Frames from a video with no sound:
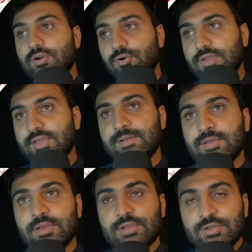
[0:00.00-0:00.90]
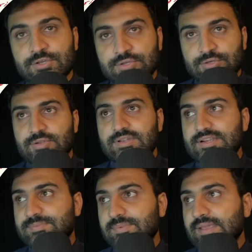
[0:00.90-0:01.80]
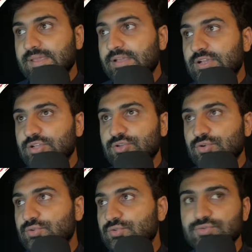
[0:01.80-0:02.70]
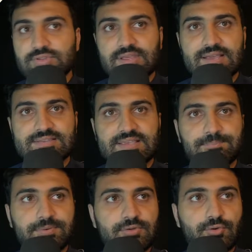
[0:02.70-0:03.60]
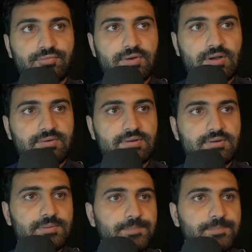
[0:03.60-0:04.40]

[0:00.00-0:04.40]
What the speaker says: Okay, let me show you the example of our